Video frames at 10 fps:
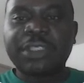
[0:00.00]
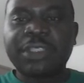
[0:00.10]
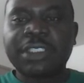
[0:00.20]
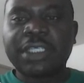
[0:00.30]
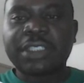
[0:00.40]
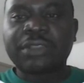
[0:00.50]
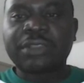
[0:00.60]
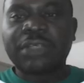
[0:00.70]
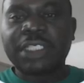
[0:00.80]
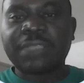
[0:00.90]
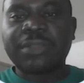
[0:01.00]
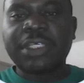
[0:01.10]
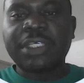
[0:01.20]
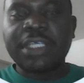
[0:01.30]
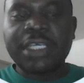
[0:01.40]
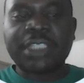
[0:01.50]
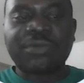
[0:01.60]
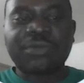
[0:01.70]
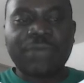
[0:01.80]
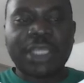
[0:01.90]
particular scholarship is
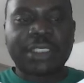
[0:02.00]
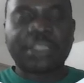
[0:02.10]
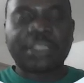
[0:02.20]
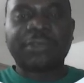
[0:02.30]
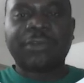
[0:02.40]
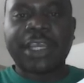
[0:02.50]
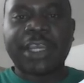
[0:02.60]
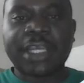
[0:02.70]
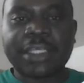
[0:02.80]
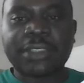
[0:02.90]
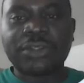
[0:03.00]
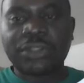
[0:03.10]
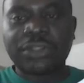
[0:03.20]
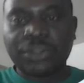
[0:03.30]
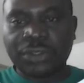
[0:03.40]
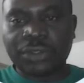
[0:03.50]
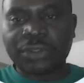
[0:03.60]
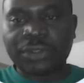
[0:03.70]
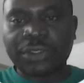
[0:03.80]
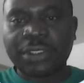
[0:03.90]
meant to finance your
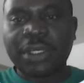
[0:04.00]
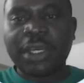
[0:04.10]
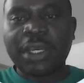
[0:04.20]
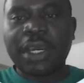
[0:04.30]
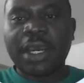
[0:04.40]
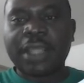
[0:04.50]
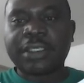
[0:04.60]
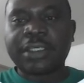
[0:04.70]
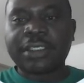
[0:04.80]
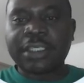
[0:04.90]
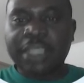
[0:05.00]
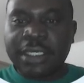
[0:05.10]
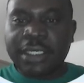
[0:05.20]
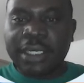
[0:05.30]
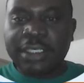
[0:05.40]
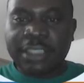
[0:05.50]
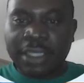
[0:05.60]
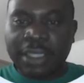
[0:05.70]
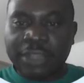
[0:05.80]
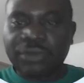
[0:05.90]
tuitions. And the deadlines,
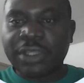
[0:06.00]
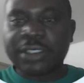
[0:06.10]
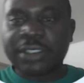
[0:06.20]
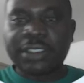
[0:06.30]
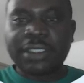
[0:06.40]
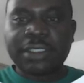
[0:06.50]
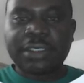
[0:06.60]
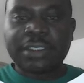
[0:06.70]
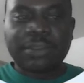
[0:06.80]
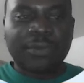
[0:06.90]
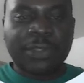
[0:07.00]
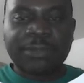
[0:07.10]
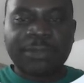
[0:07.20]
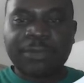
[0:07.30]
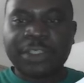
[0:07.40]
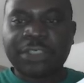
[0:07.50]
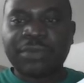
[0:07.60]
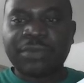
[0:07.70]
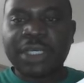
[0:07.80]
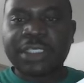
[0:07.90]
as you can see, is 31st
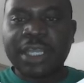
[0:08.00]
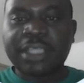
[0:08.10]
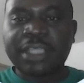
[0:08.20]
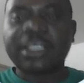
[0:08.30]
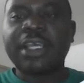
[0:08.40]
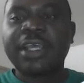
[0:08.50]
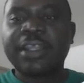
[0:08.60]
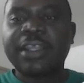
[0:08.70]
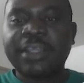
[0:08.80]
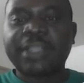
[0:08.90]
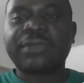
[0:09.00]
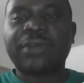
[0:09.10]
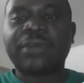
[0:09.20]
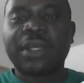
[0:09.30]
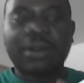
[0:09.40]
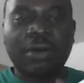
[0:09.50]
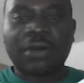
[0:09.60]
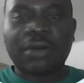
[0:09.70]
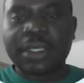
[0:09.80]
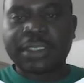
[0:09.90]
March and 31
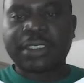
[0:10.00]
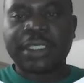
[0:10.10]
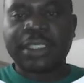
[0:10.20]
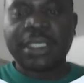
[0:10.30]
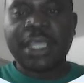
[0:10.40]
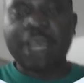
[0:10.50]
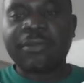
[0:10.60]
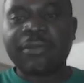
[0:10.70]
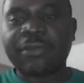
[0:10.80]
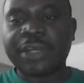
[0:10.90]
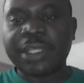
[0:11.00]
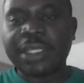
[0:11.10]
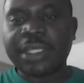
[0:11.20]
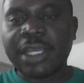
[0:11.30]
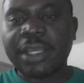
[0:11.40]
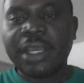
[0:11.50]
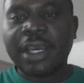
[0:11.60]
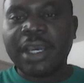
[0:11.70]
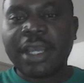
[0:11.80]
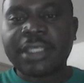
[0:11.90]
August every year.
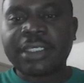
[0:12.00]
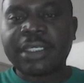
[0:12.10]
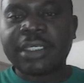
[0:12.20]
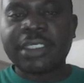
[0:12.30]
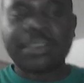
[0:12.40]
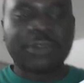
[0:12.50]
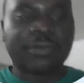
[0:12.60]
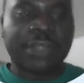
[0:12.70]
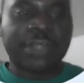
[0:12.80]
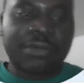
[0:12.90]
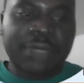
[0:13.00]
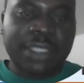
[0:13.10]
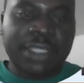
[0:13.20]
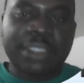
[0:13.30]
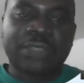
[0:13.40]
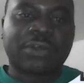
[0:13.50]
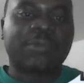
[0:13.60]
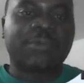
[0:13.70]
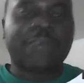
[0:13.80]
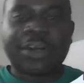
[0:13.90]
And in terms of number, this one
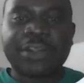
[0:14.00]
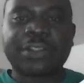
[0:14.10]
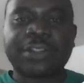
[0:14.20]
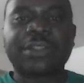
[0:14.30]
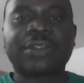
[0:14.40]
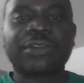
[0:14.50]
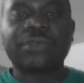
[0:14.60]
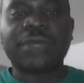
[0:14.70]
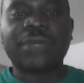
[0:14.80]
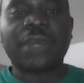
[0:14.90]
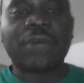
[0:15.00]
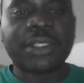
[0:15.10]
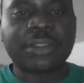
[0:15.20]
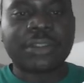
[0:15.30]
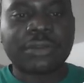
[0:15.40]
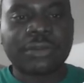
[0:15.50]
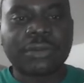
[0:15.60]
varies, so you might want to